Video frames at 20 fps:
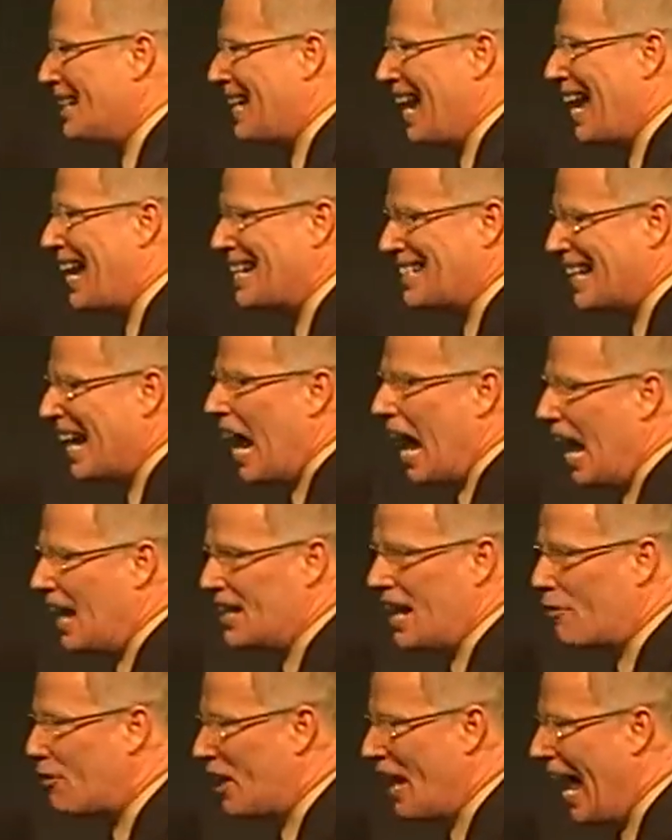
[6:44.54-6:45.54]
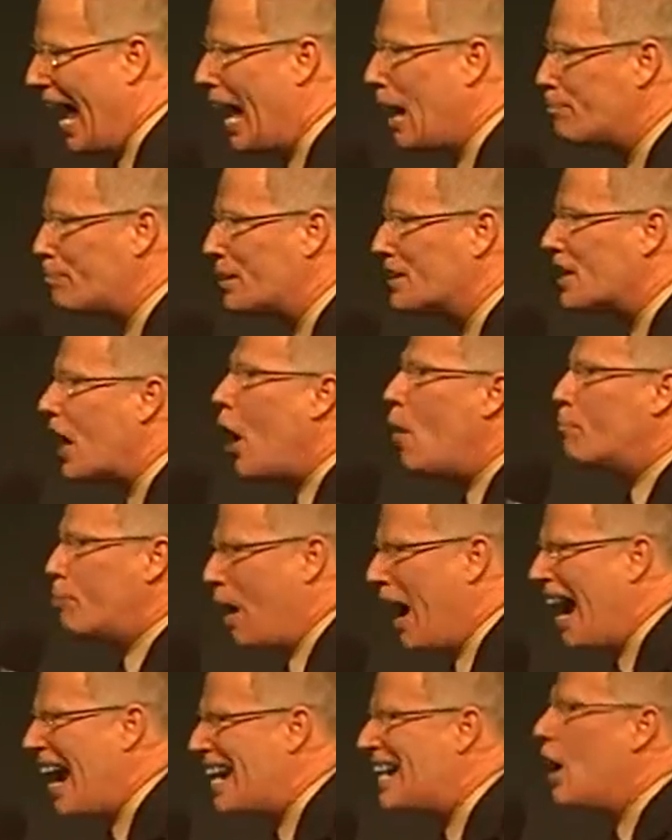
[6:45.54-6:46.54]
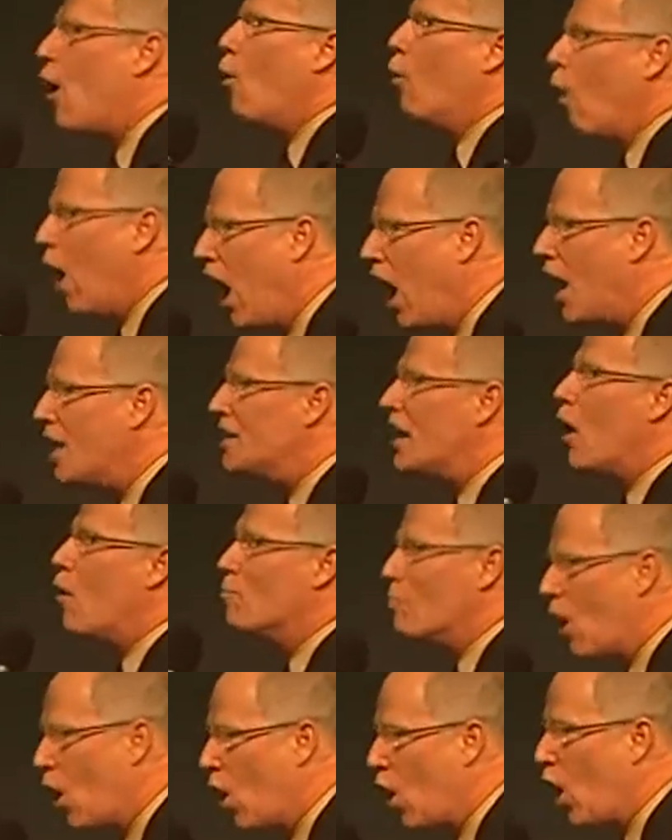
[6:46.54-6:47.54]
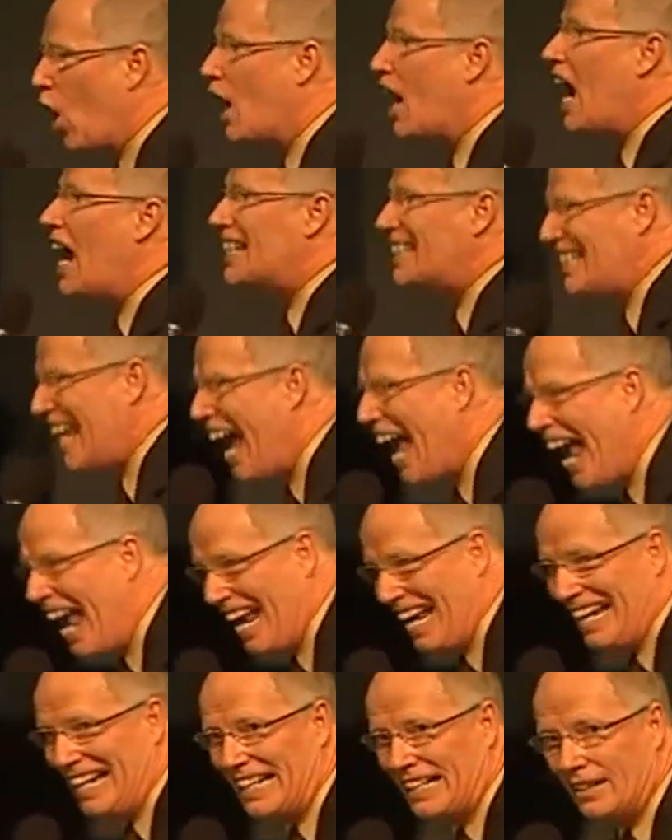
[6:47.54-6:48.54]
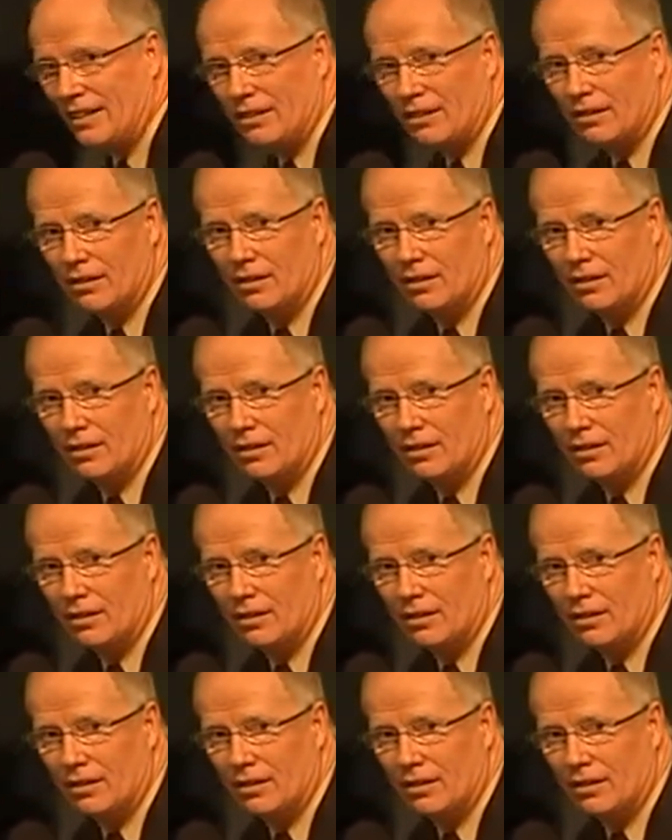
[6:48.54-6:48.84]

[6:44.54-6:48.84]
days and nothing happens, pray one more day.